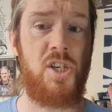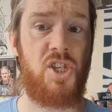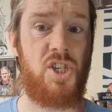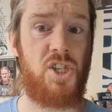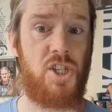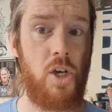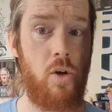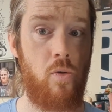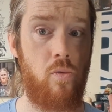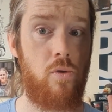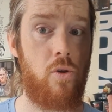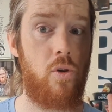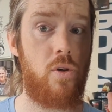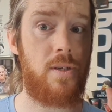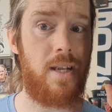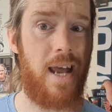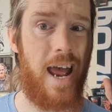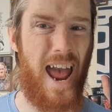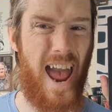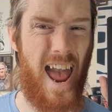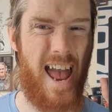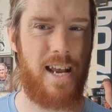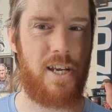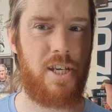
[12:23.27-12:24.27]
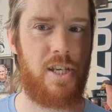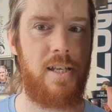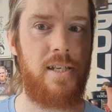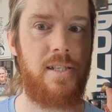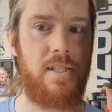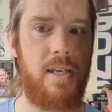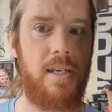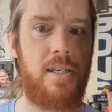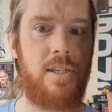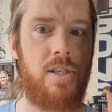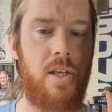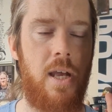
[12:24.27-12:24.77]
still looked actually
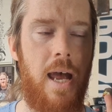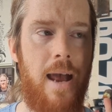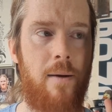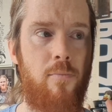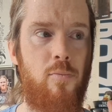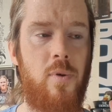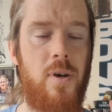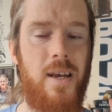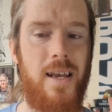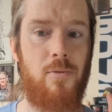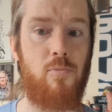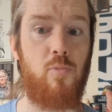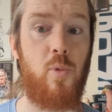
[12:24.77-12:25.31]
decent, and